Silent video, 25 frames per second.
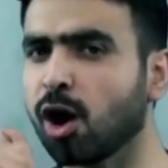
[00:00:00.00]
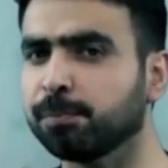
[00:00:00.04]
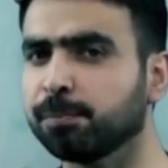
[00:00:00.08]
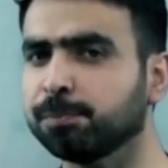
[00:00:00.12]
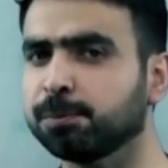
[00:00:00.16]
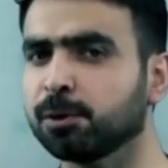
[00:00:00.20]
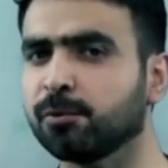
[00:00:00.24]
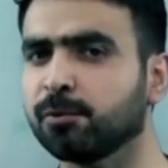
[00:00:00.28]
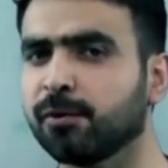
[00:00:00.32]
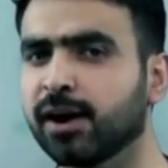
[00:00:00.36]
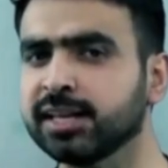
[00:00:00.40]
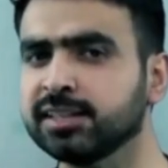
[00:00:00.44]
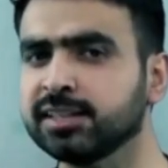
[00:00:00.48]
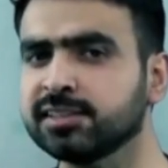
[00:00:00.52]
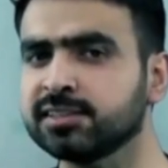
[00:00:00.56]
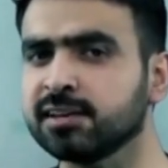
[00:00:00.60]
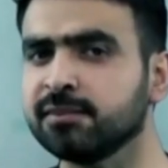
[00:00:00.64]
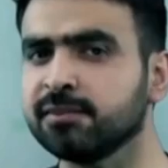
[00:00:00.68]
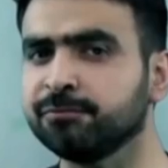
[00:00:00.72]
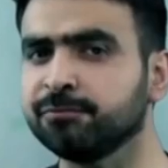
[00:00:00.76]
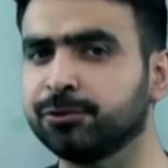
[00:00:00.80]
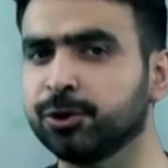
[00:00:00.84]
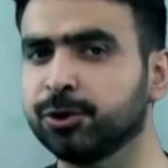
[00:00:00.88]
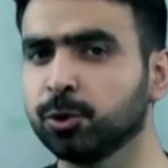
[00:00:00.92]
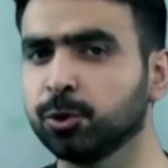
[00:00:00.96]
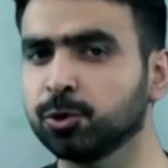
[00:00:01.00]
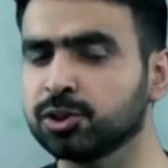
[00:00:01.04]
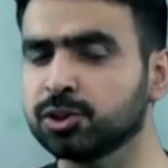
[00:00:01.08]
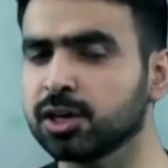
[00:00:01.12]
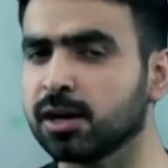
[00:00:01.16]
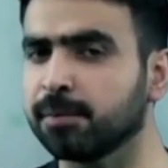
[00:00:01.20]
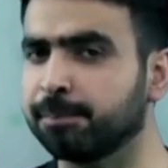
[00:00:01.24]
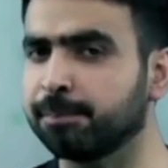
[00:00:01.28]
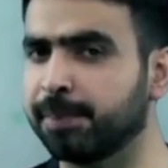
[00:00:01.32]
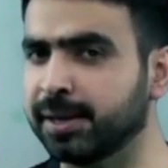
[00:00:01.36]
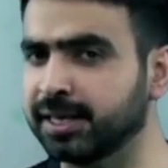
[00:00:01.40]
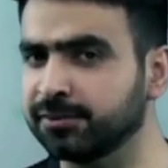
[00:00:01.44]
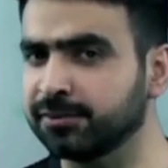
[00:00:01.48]
provide some future
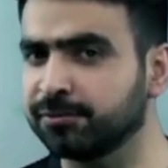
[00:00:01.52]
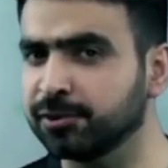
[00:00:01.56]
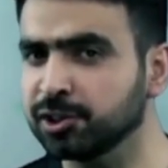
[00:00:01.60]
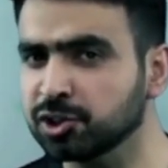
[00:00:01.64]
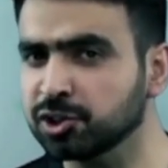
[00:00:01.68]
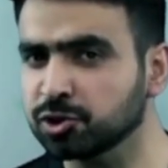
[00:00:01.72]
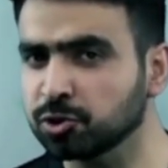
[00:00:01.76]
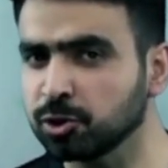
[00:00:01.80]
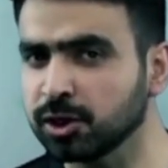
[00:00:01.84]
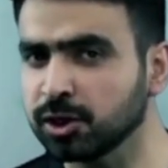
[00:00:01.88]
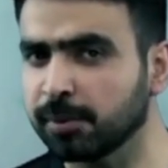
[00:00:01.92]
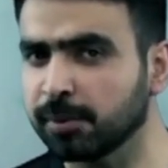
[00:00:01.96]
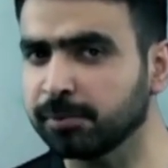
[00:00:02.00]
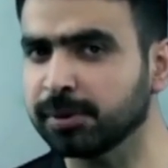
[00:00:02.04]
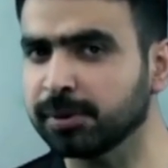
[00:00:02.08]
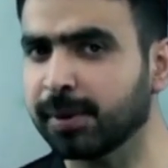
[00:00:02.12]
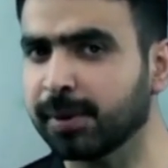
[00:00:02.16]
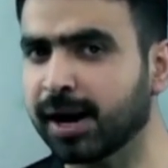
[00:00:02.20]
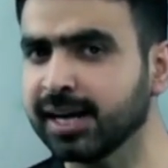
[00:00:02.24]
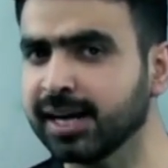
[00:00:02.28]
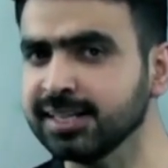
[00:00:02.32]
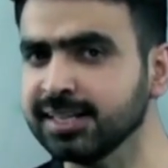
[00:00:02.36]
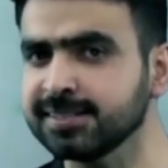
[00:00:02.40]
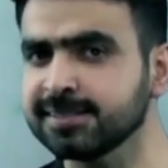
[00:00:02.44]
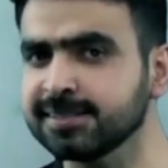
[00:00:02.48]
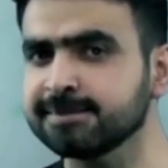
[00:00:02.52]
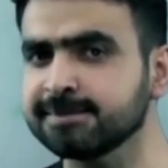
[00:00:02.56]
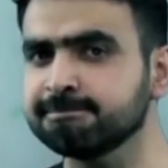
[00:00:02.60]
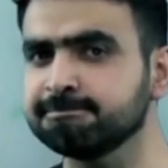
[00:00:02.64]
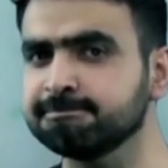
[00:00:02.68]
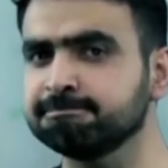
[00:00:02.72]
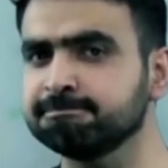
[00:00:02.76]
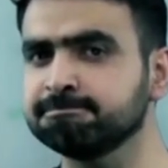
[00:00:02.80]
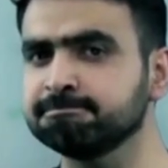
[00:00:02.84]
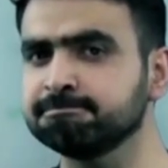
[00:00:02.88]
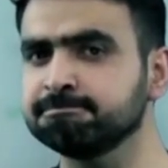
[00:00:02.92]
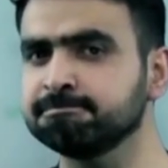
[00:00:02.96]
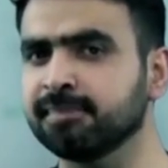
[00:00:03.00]
benefits to Yummy Bites?
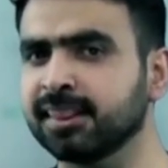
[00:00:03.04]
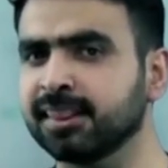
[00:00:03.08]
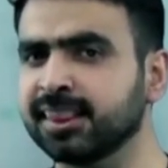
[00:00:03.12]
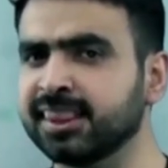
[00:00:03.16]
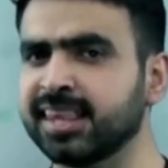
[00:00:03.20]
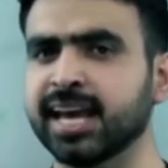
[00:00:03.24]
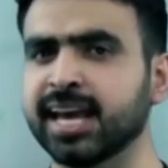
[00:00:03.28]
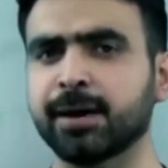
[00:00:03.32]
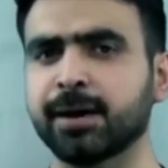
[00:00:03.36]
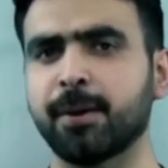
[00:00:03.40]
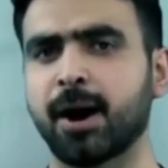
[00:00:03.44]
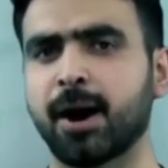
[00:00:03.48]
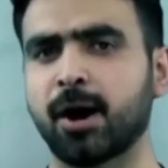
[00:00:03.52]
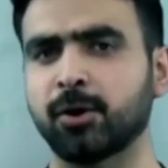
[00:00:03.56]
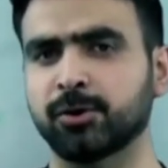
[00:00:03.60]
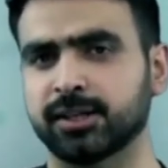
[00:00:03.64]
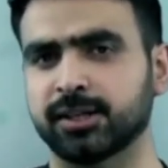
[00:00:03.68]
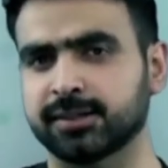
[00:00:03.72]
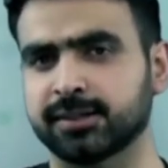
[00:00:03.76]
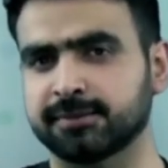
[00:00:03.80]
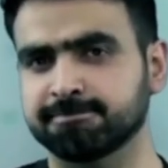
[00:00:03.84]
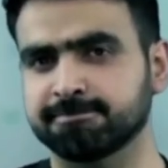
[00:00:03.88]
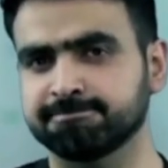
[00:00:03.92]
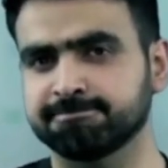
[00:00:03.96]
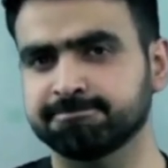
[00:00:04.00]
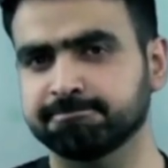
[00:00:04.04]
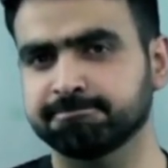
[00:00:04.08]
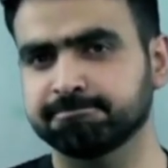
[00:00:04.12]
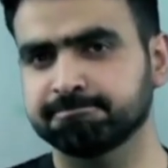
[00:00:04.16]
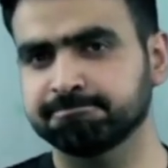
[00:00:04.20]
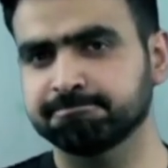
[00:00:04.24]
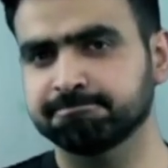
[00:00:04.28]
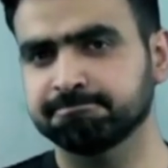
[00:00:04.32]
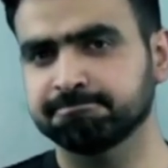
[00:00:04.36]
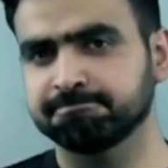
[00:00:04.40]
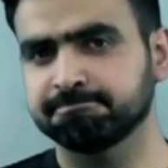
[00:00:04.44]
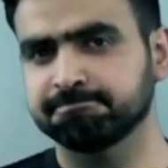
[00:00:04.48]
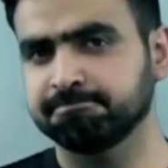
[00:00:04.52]
Think about it.
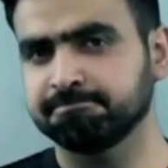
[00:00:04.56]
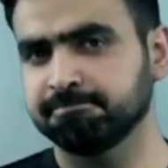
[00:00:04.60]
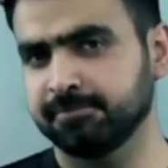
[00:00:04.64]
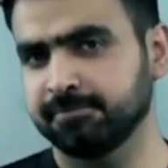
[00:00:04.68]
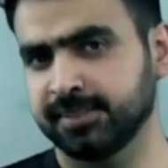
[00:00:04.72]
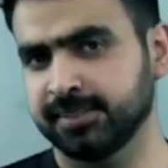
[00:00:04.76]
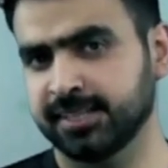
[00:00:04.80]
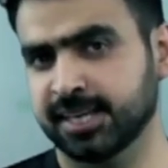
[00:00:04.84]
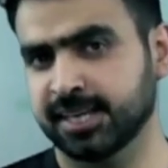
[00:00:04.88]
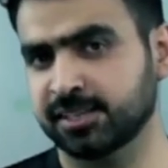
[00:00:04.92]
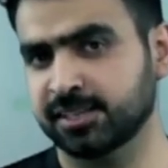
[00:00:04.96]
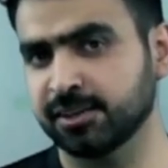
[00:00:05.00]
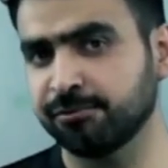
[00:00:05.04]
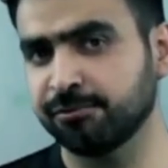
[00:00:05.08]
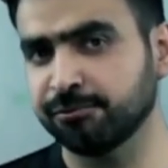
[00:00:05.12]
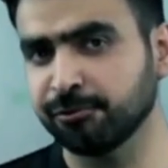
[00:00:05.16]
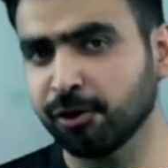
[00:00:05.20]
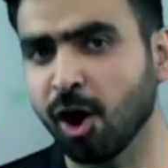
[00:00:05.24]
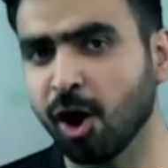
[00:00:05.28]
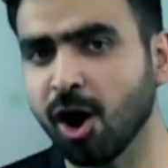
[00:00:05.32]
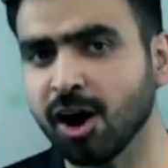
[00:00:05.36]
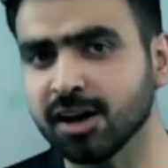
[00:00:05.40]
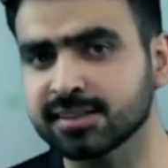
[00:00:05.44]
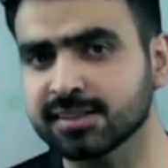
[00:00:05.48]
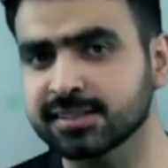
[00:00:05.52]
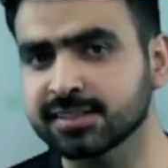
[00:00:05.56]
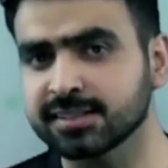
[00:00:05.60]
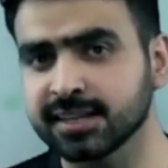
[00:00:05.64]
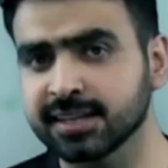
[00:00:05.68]
Yes, of course.